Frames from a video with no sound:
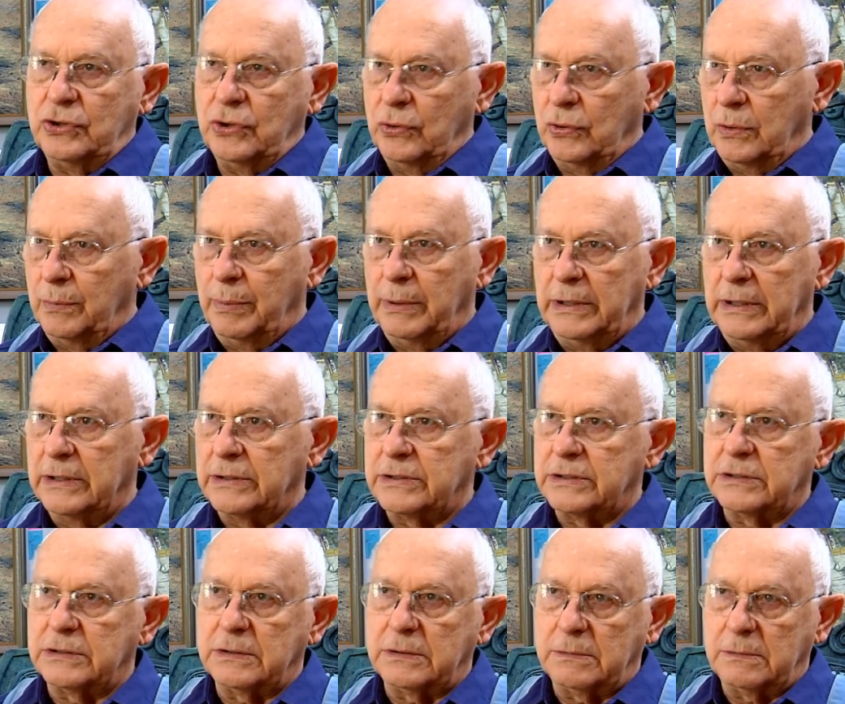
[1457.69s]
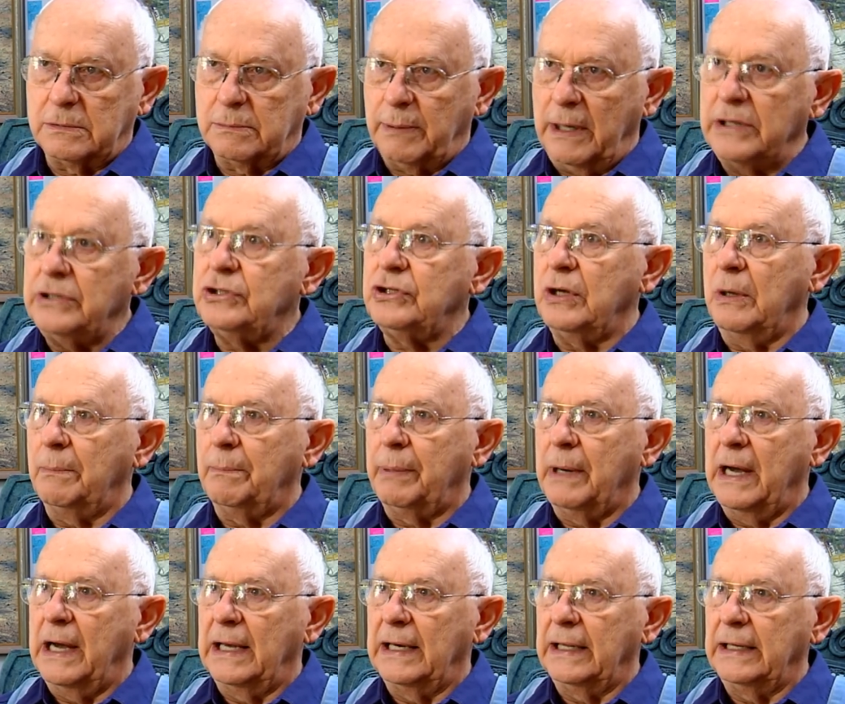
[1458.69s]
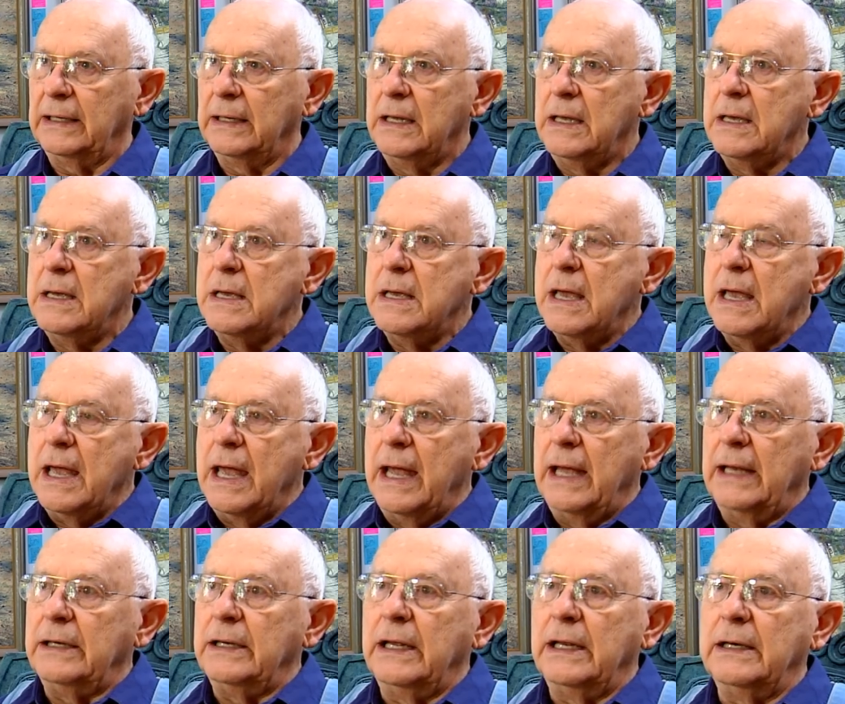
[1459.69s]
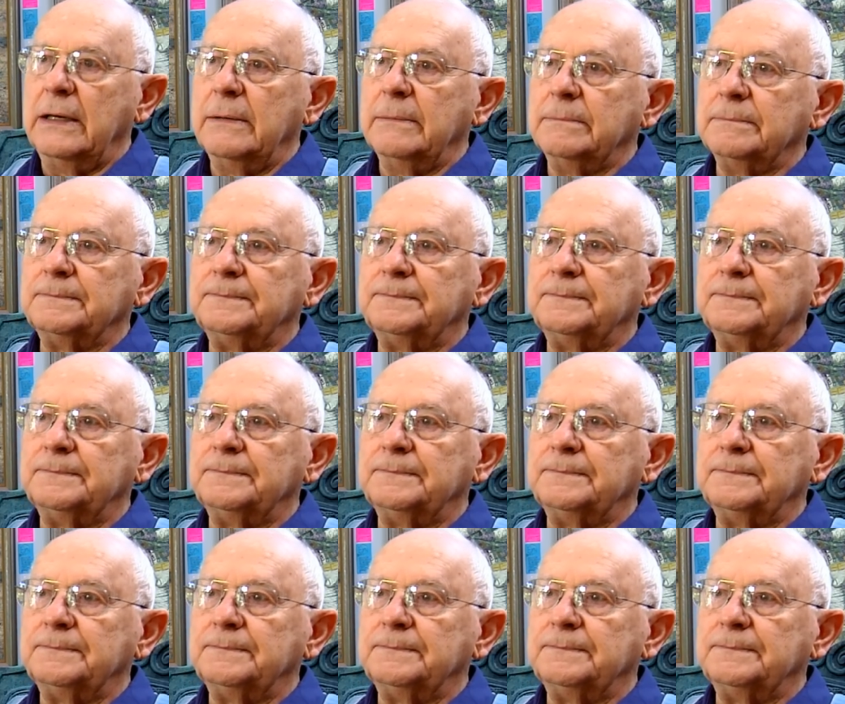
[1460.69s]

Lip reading: you to be a spaceship pilot. And then